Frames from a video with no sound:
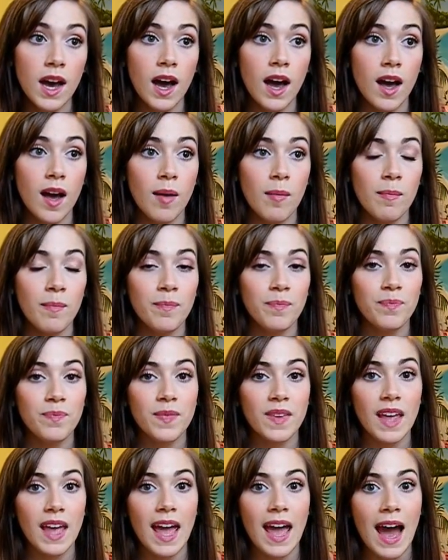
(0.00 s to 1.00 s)

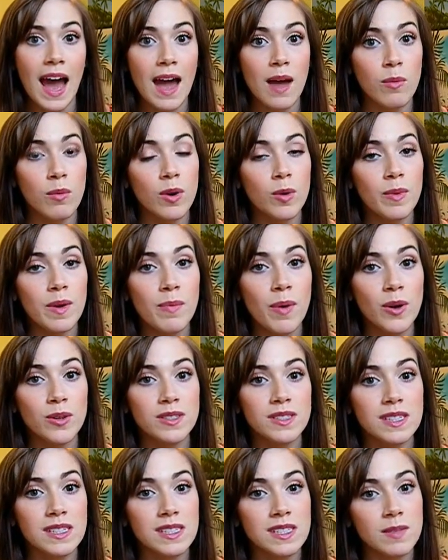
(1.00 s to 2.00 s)
I will be
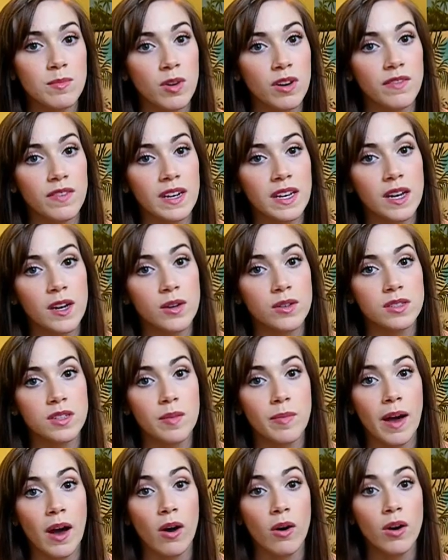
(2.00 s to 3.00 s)
posting some more
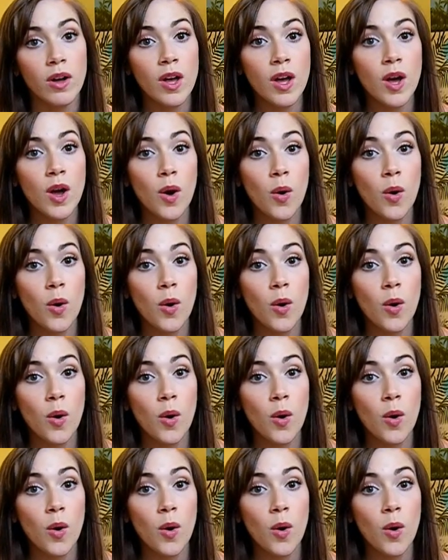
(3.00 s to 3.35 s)
videos about